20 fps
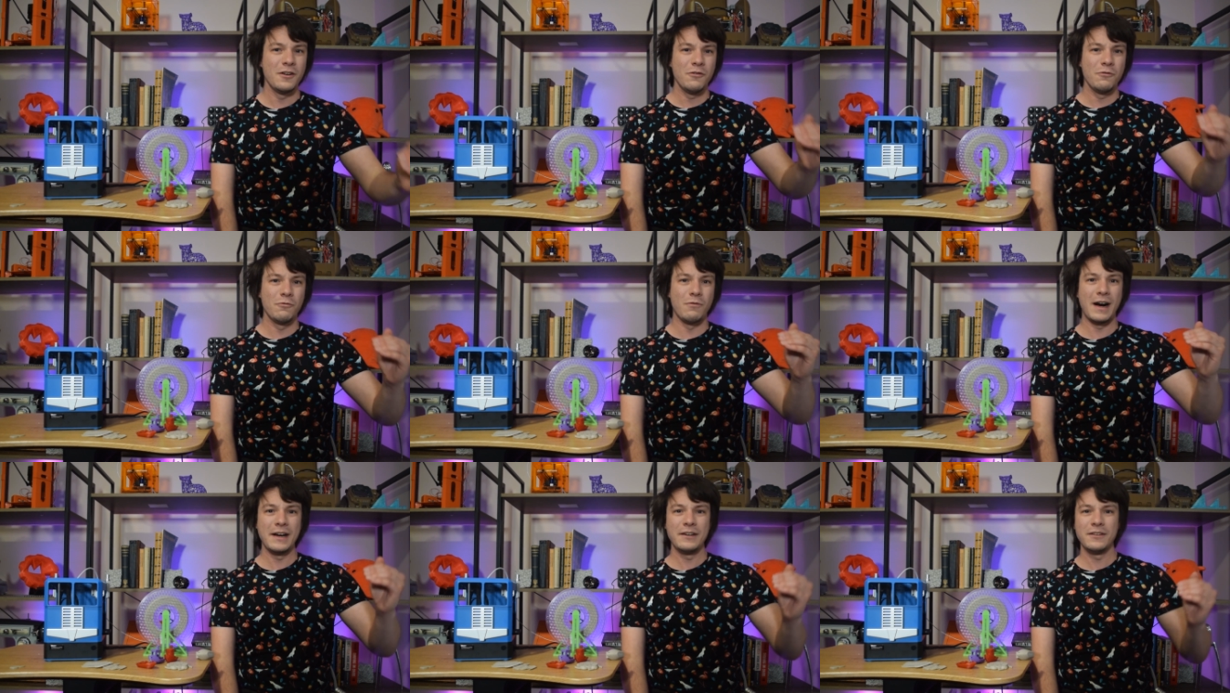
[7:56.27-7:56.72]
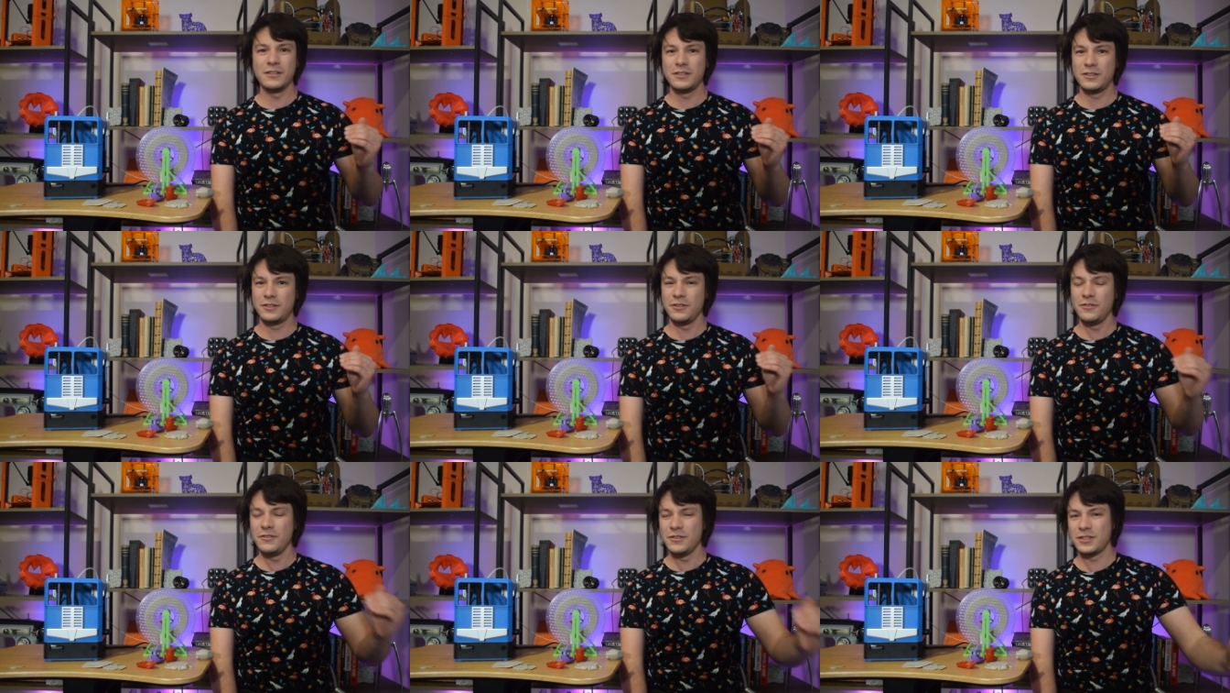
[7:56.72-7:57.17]
why
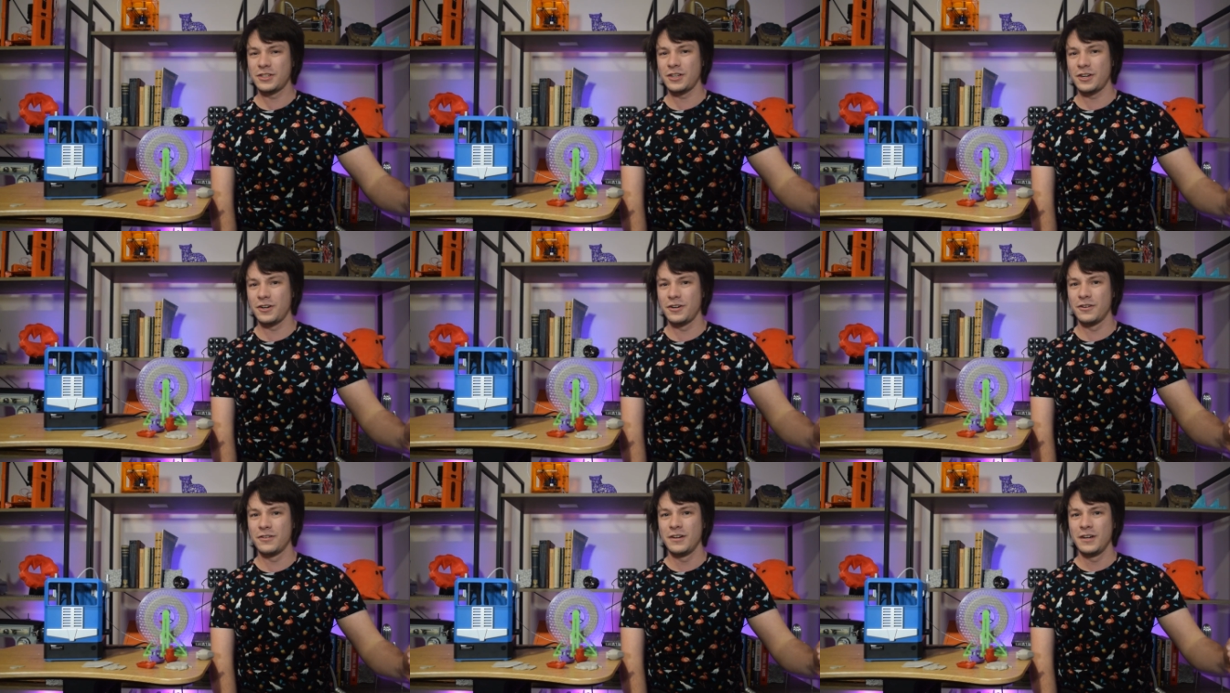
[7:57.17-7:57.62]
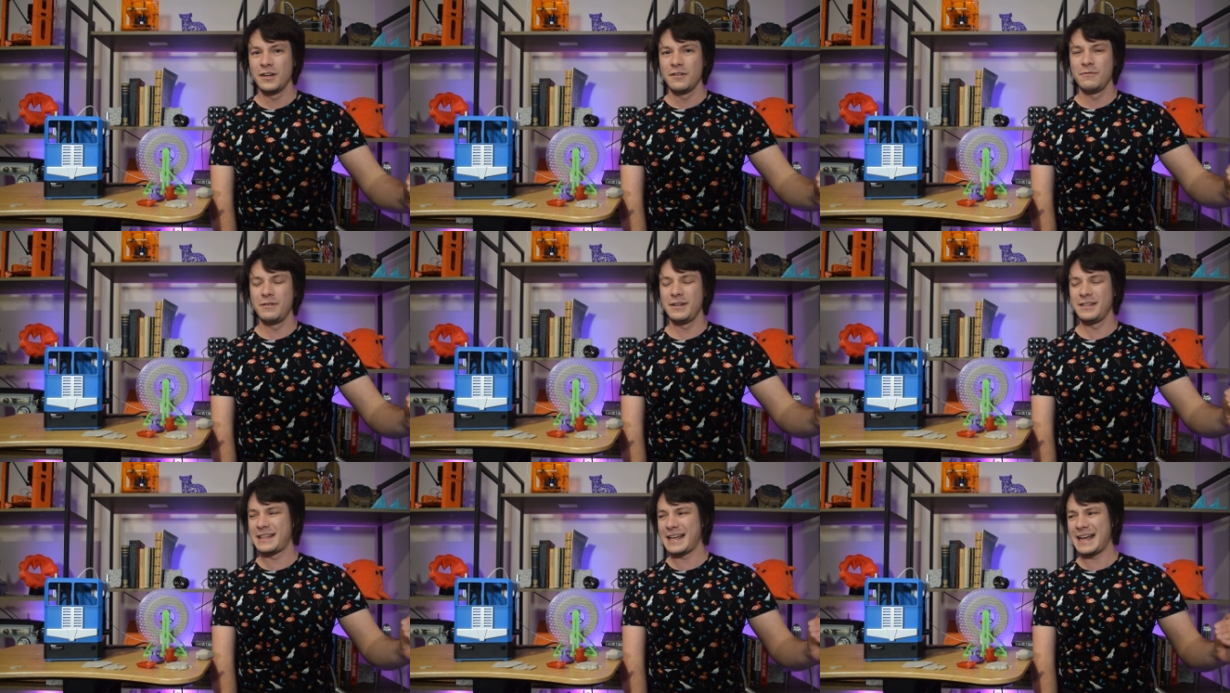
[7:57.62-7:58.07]
not do so
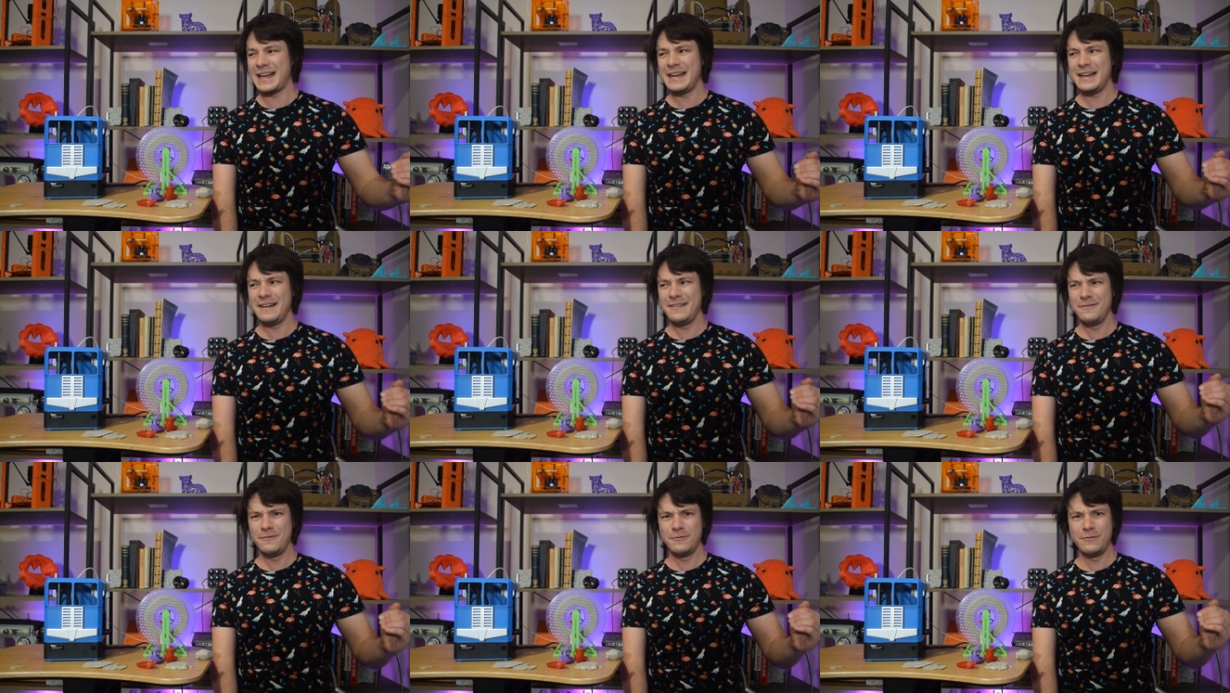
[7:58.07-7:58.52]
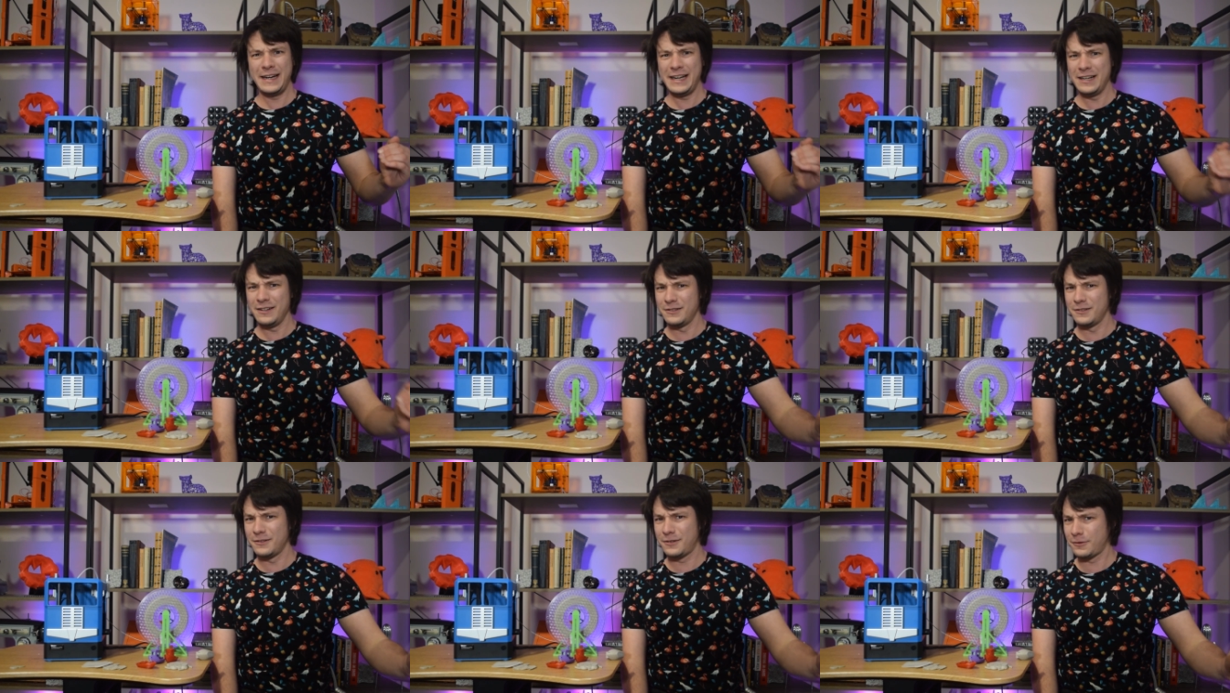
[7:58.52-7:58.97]
with a
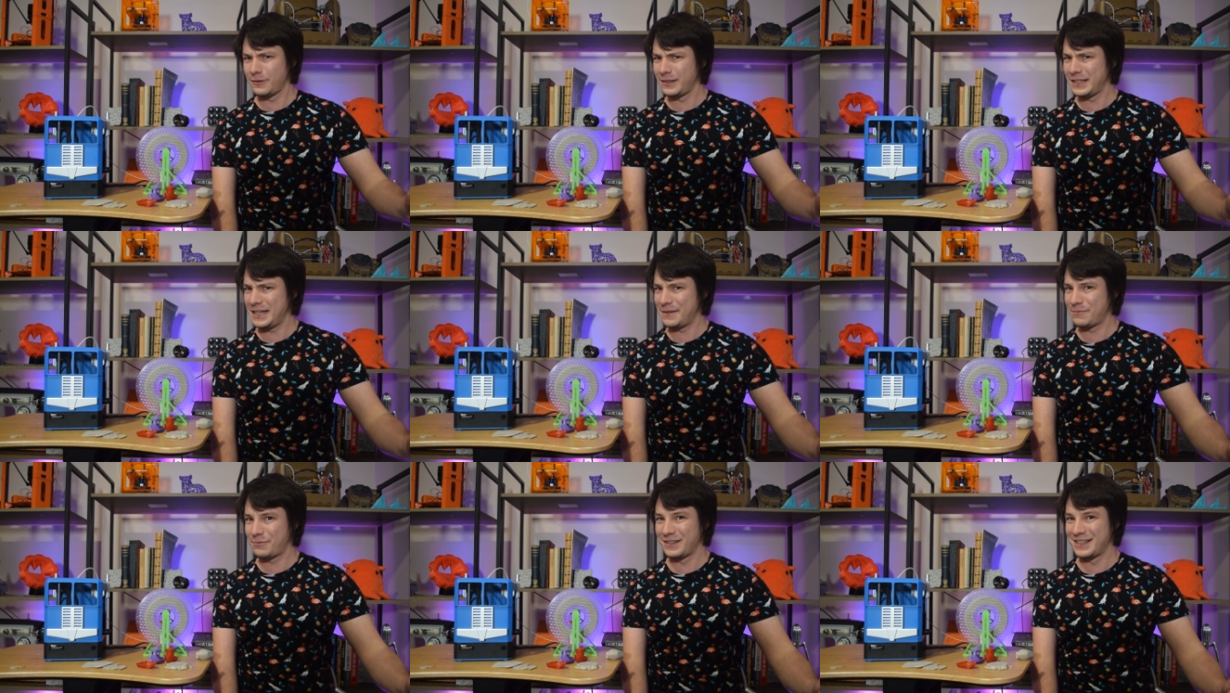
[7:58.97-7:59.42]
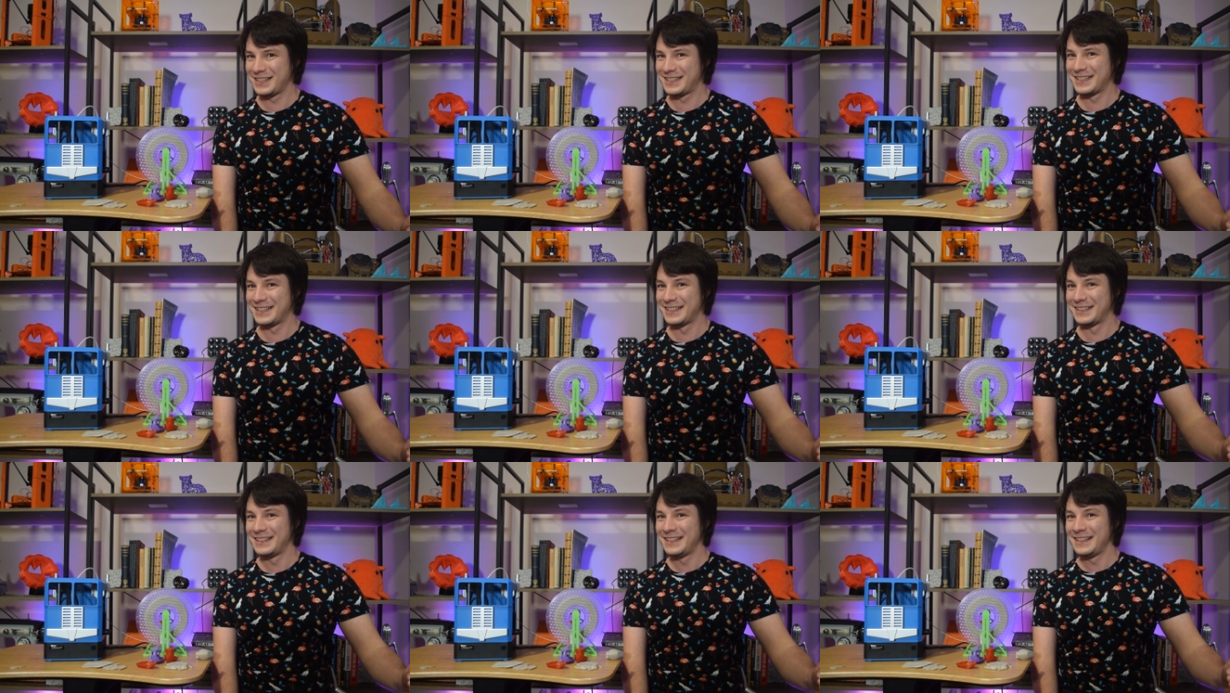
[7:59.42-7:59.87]
real 3D
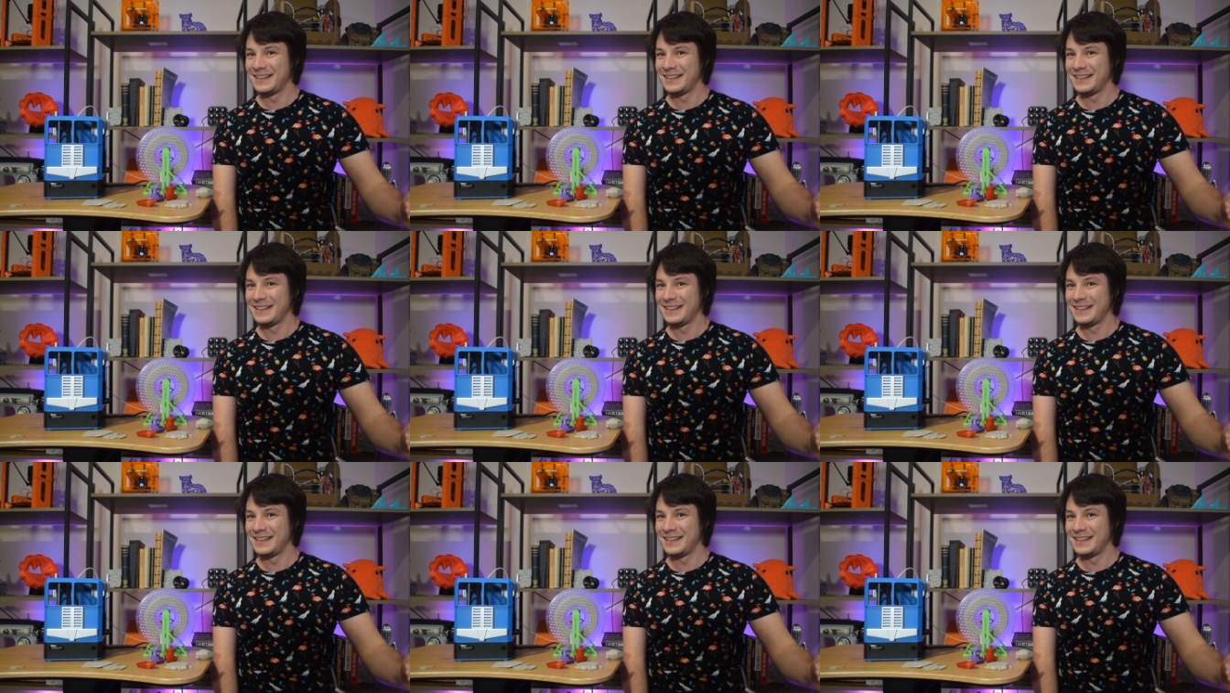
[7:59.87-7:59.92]
printer?